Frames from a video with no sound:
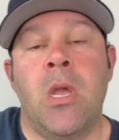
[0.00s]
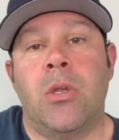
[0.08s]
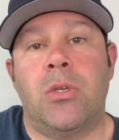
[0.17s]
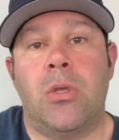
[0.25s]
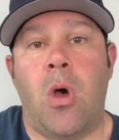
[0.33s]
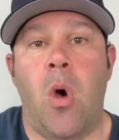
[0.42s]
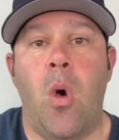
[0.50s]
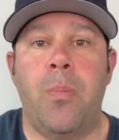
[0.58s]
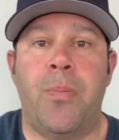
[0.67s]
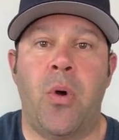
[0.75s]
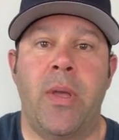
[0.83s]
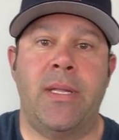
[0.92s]
So the
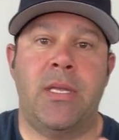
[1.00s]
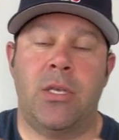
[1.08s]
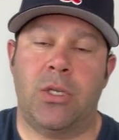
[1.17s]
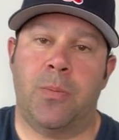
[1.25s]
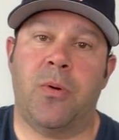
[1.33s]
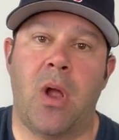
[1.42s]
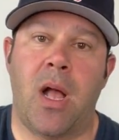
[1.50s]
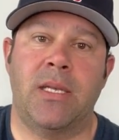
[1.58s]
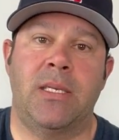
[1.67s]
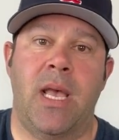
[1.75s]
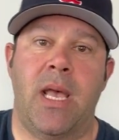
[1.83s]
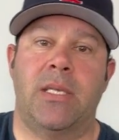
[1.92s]
whole point in this
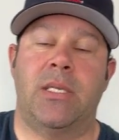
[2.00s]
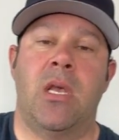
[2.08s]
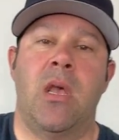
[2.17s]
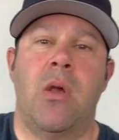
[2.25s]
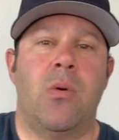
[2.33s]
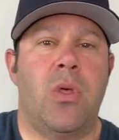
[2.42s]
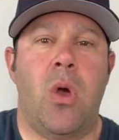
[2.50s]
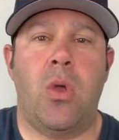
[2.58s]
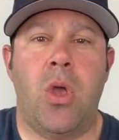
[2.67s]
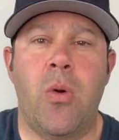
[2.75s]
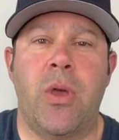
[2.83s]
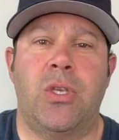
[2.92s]
process, without
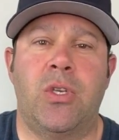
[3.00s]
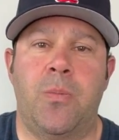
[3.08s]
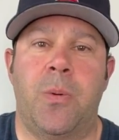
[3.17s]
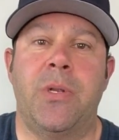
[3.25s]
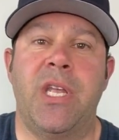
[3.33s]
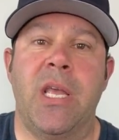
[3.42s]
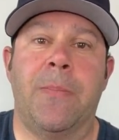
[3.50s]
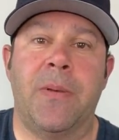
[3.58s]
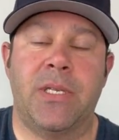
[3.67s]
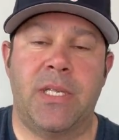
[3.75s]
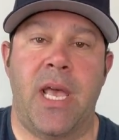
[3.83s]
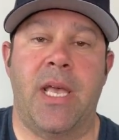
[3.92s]
going super deep,
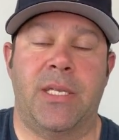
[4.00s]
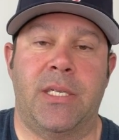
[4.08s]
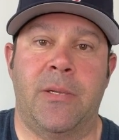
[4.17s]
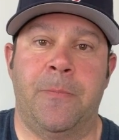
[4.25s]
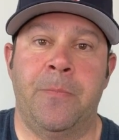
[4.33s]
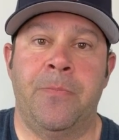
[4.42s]
is this.